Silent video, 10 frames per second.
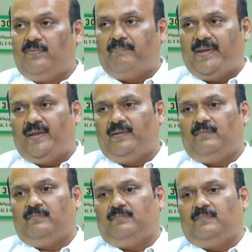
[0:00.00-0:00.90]

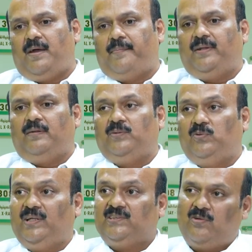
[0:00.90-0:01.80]
pain,
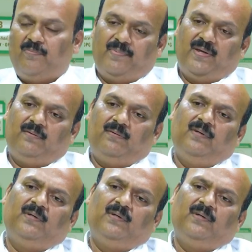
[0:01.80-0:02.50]
duration of pain.